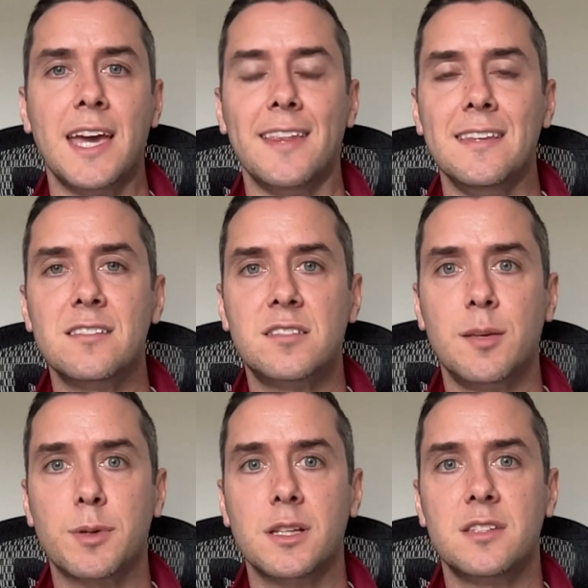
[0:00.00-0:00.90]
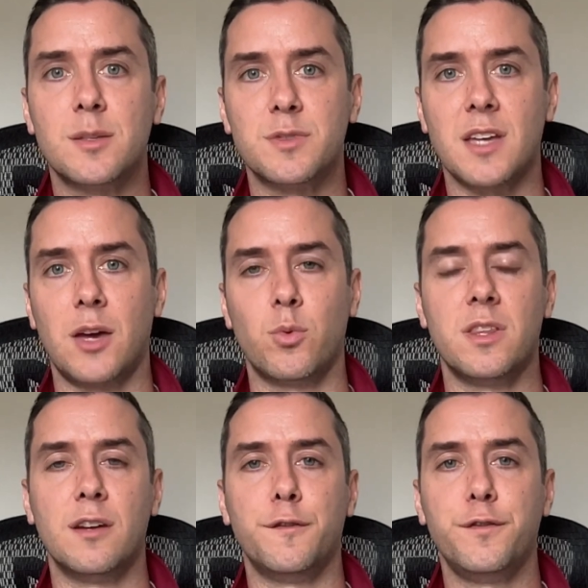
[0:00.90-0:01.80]
And these typically subside
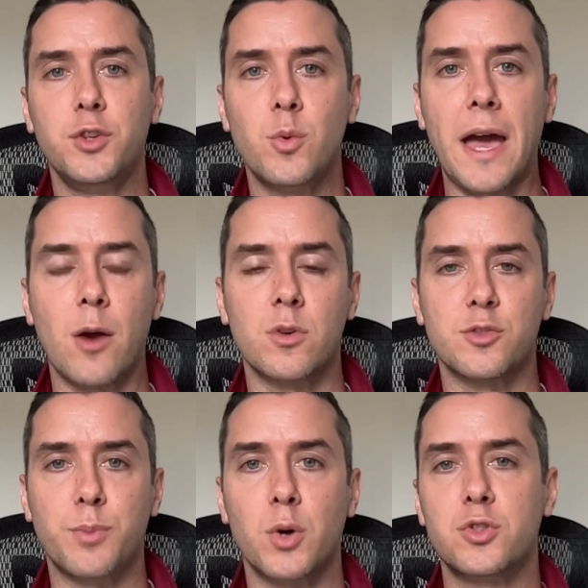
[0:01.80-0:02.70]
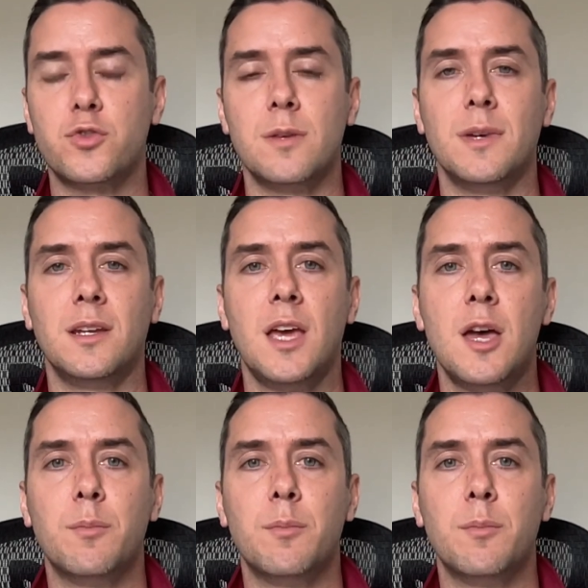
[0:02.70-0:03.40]
within a few hours post-treatment,